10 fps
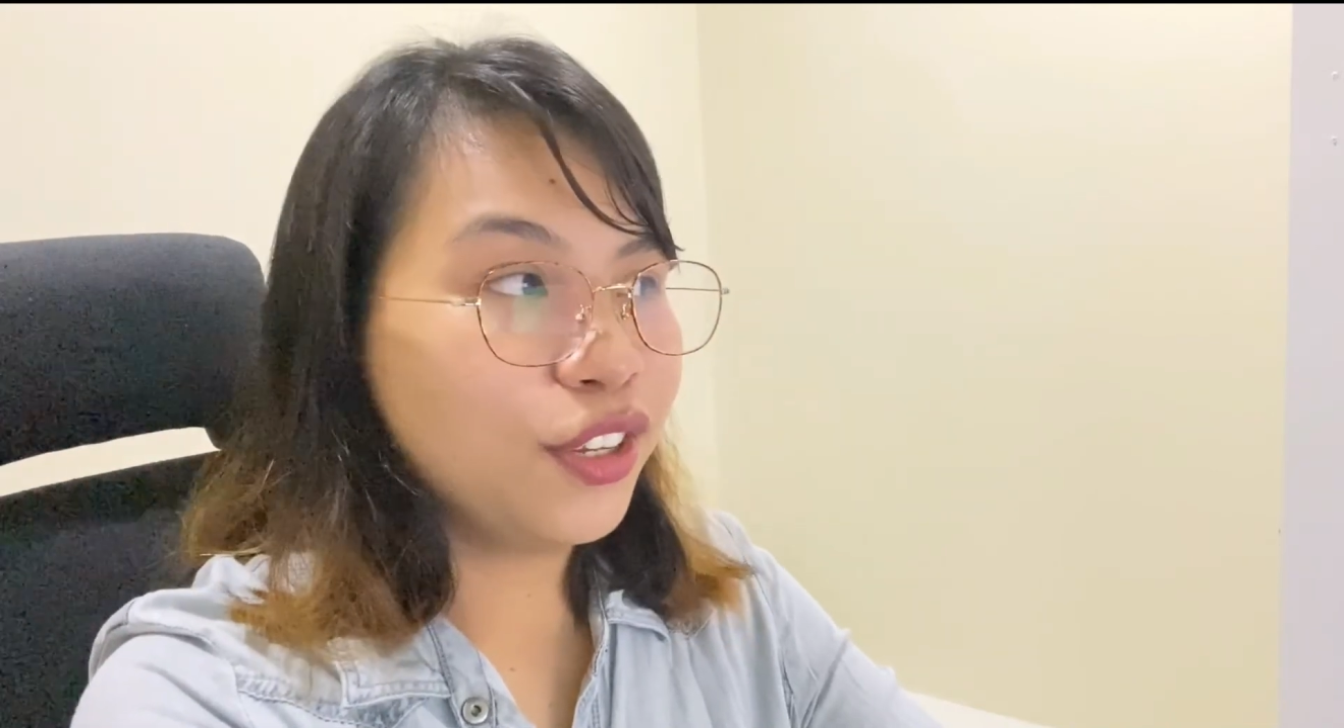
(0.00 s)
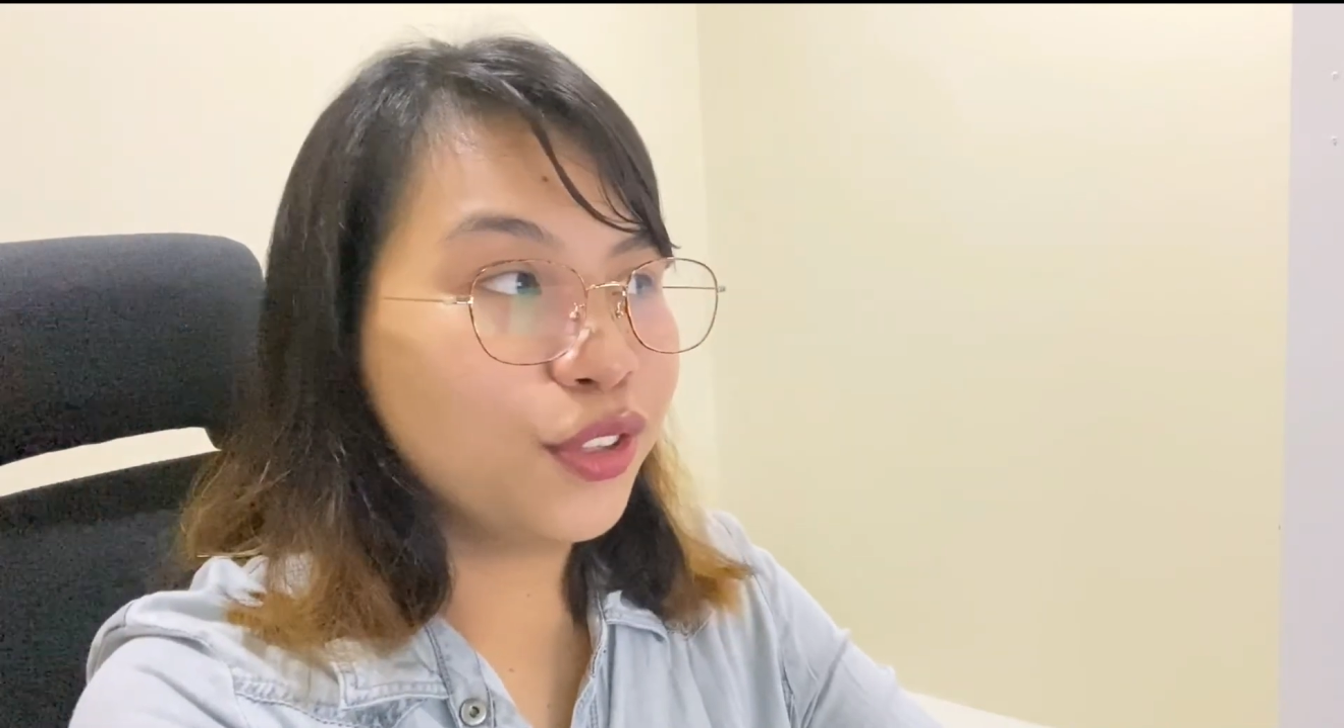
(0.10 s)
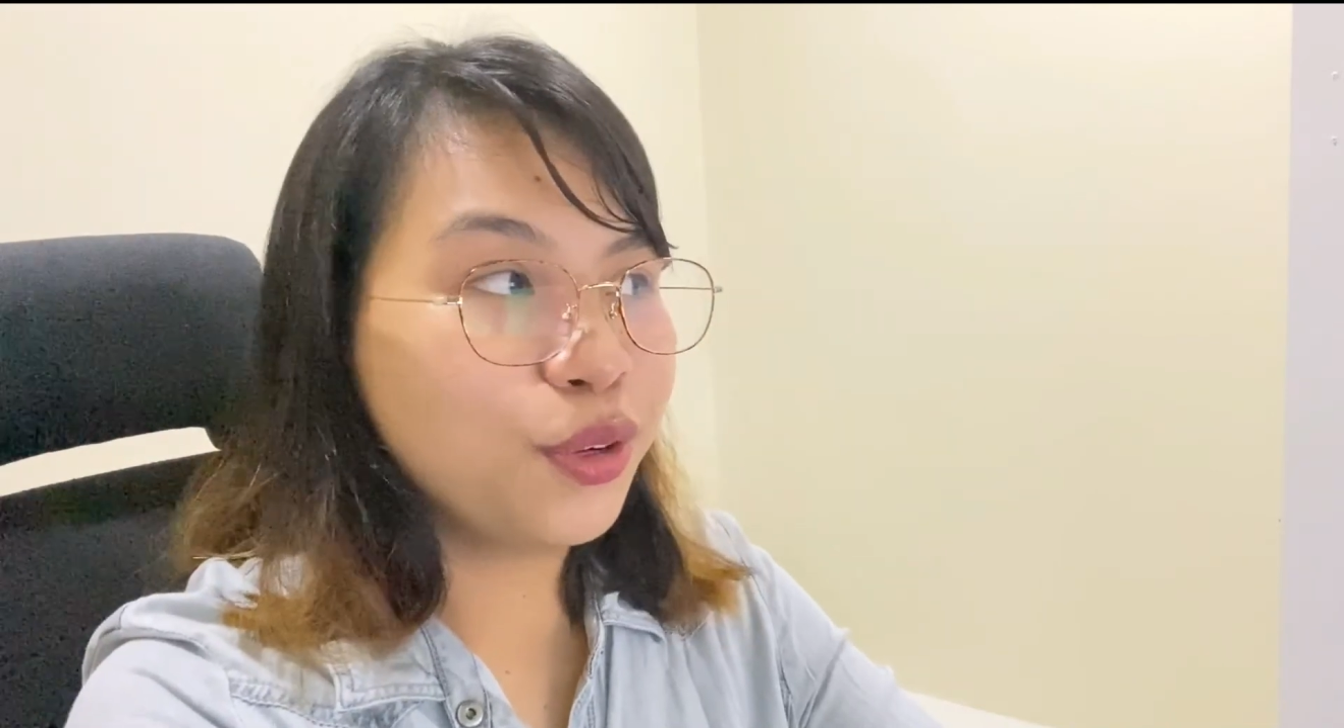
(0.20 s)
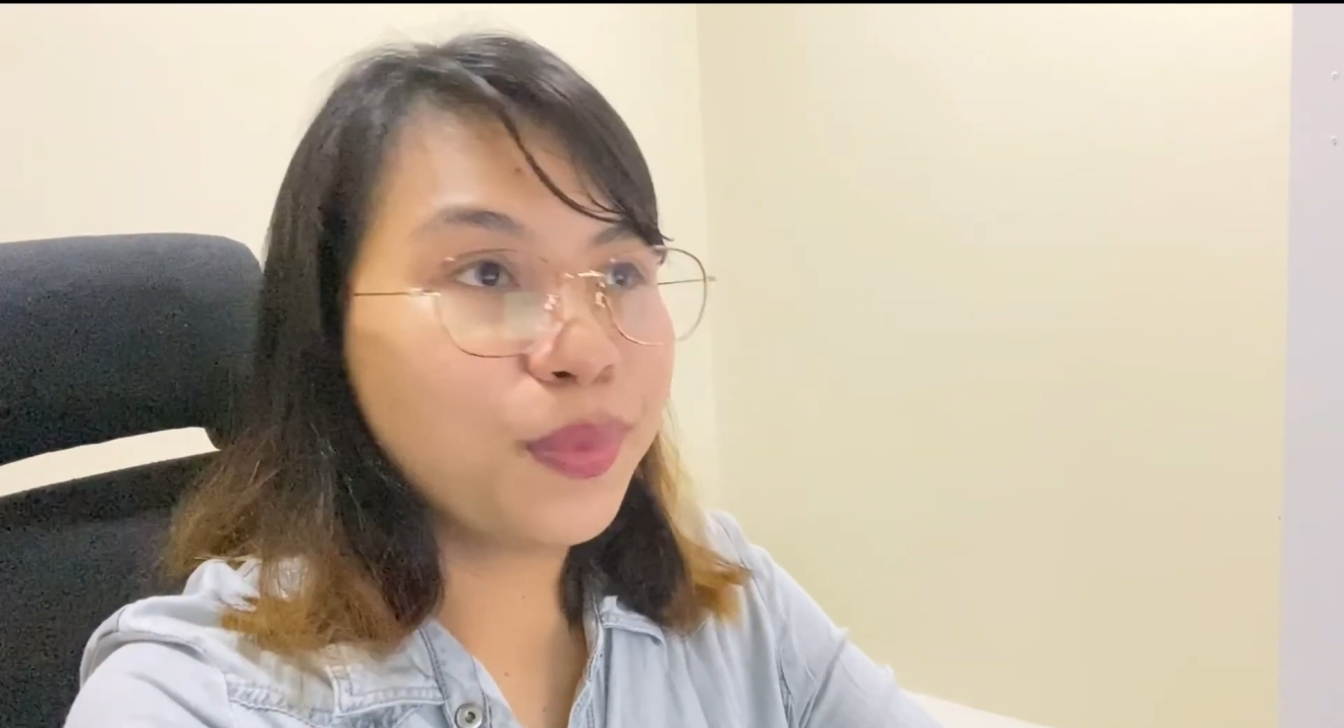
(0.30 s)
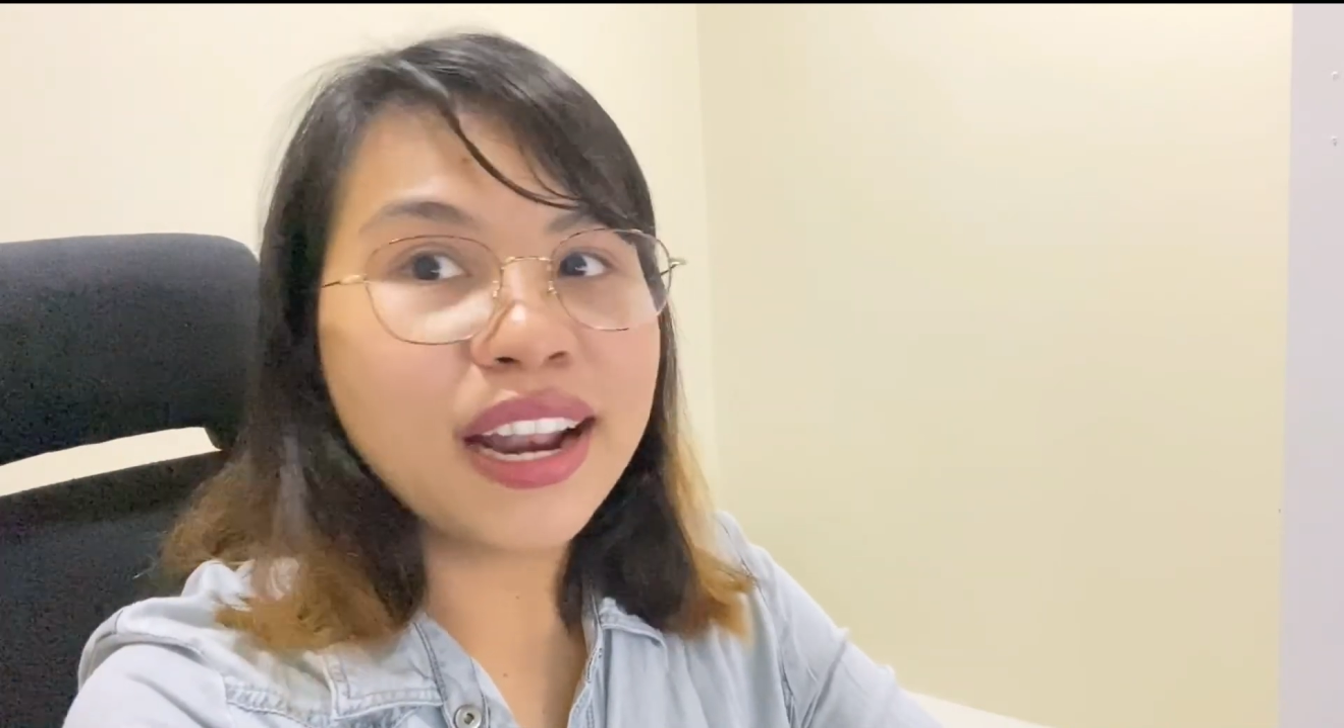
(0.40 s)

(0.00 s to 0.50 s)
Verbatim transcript: YouTube